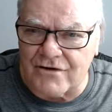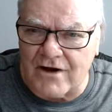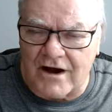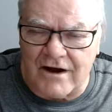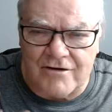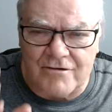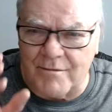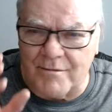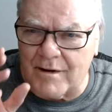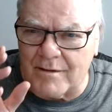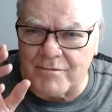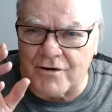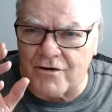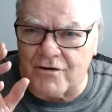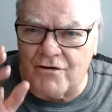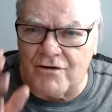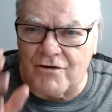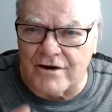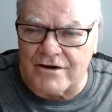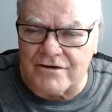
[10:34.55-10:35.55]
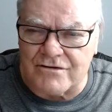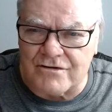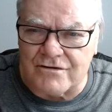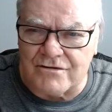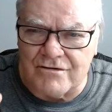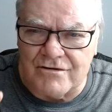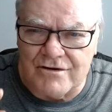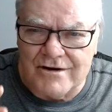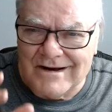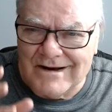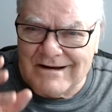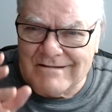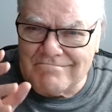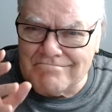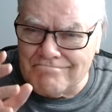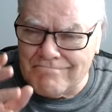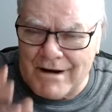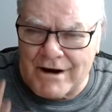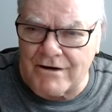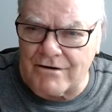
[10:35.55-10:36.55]
I remember going to
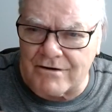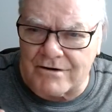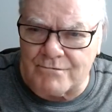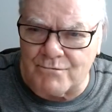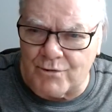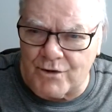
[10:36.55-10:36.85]
Merritt,